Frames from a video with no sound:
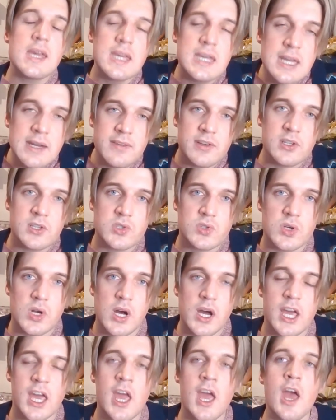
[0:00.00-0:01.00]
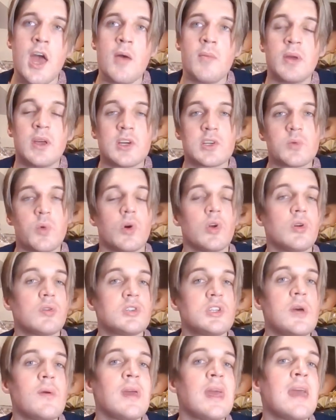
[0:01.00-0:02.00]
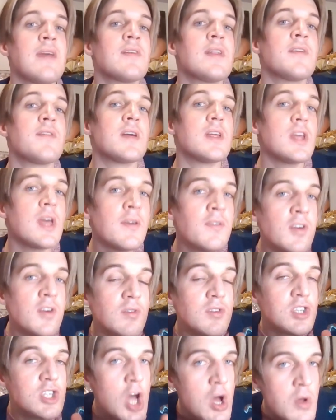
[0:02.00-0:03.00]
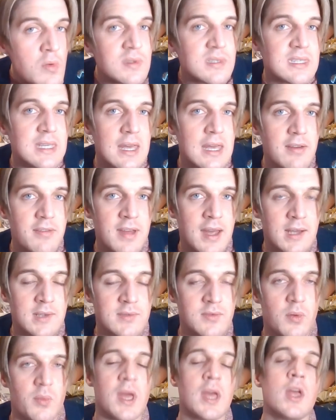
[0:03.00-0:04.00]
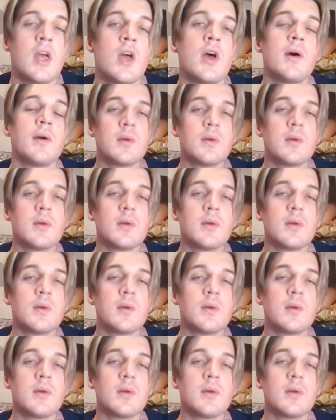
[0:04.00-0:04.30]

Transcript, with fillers: Give it a try because what you're doing, even if it, if you don't see effect from it,